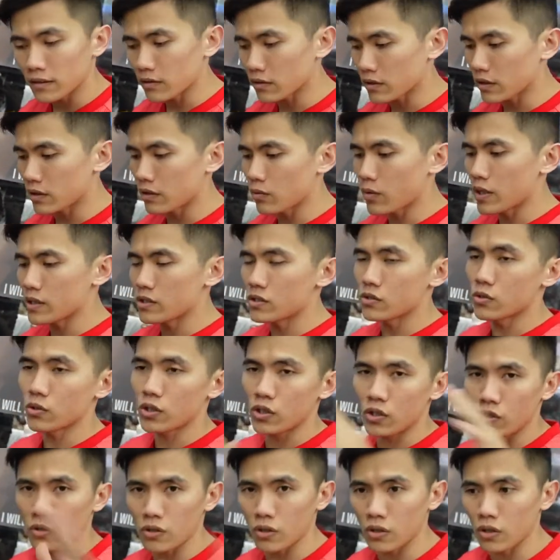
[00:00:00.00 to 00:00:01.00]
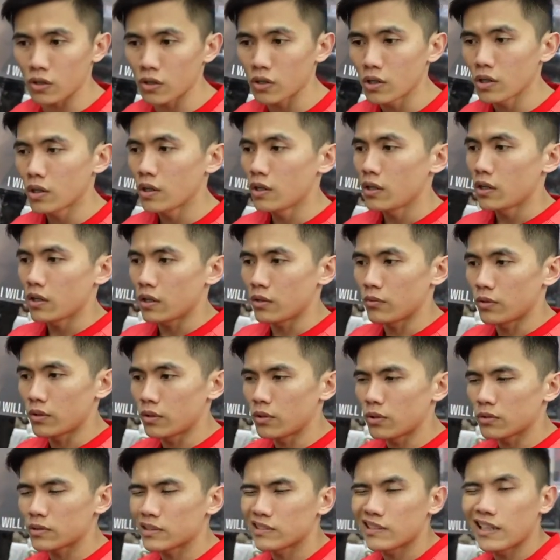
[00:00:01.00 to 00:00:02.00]
Okay, once you cure, it will
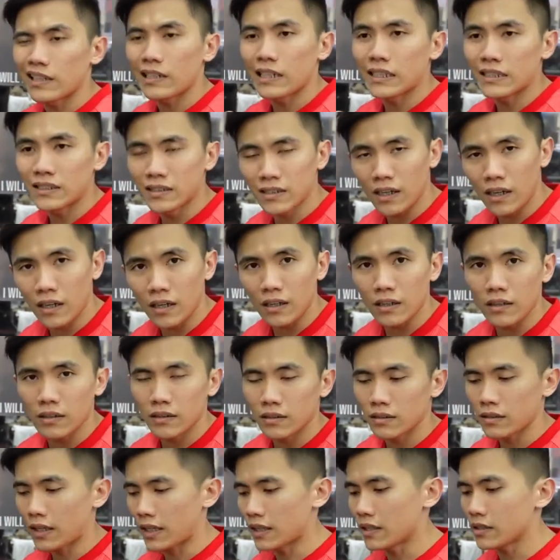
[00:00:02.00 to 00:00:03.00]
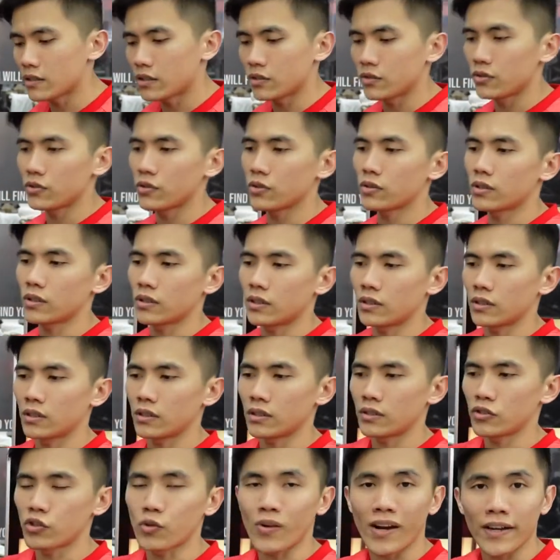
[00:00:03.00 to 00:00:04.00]
look slightly dull unless you use
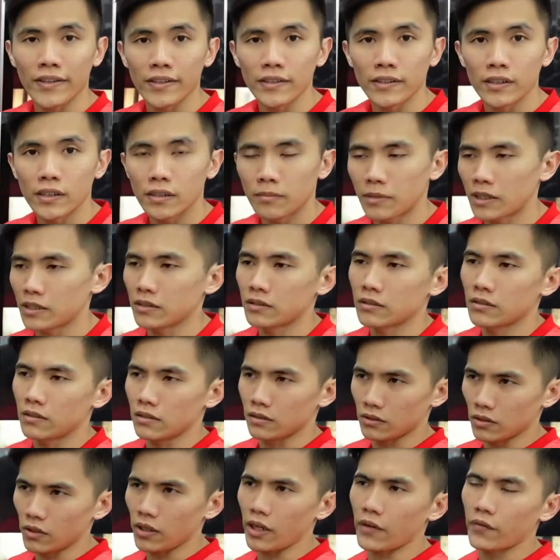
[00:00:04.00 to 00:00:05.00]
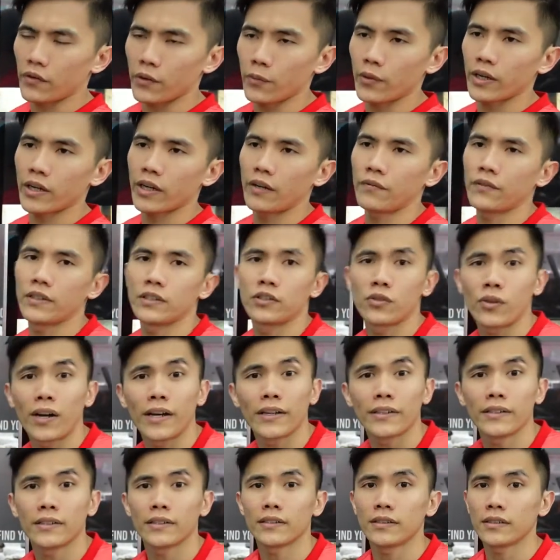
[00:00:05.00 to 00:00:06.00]
a dryer, but not everyone have a
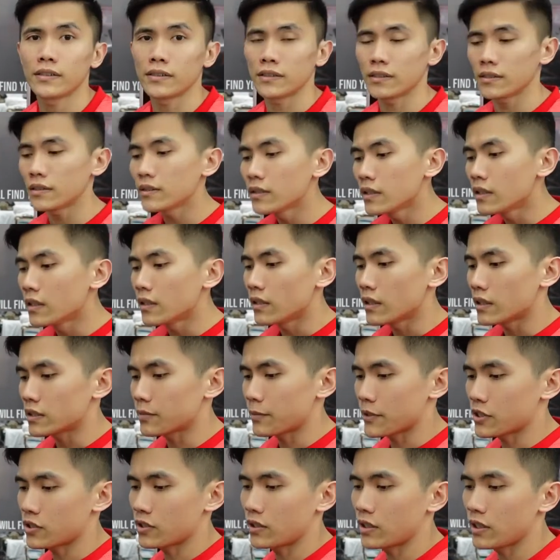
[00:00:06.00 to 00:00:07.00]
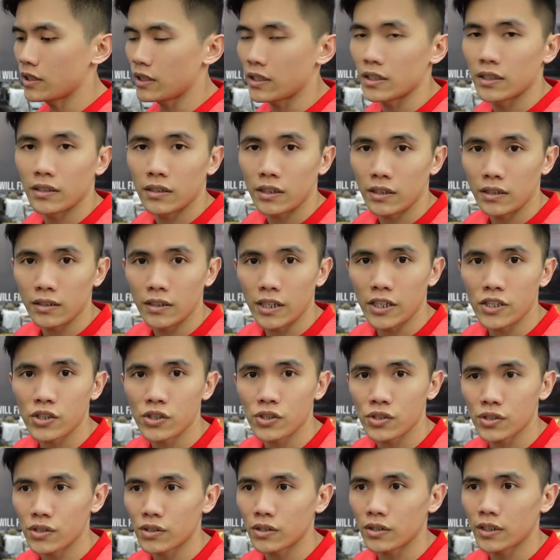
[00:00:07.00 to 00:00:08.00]
dryer here, especially in
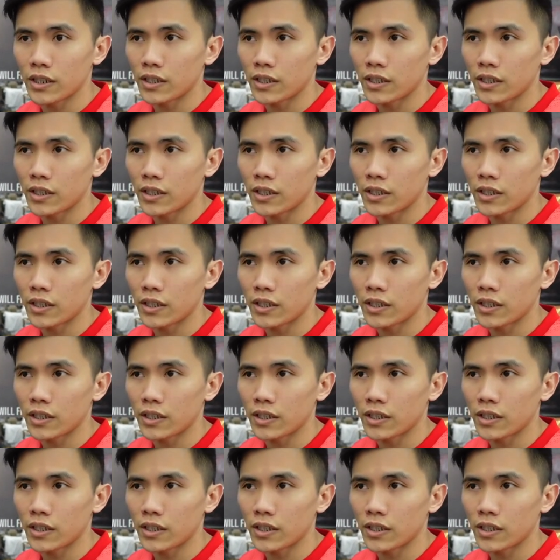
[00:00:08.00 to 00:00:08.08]
Asia.